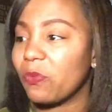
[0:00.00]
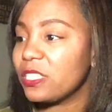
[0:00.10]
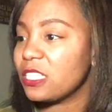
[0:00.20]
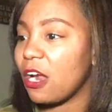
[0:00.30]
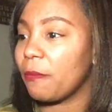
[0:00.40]
We
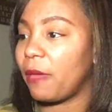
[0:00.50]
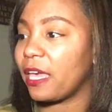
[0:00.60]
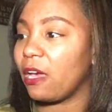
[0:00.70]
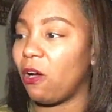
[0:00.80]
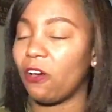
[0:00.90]
start
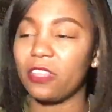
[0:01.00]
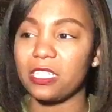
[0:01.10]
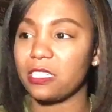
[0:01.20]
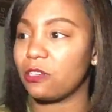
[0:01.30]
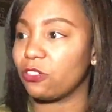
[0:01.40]
making all
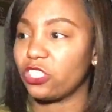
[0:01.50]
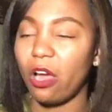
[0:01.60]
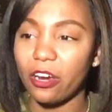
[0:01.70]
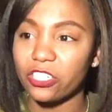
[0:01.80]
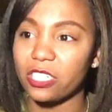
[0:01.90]
these little
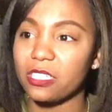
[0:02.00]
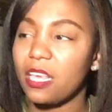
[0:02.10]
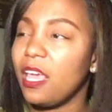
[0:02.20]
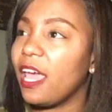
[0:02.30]
charges,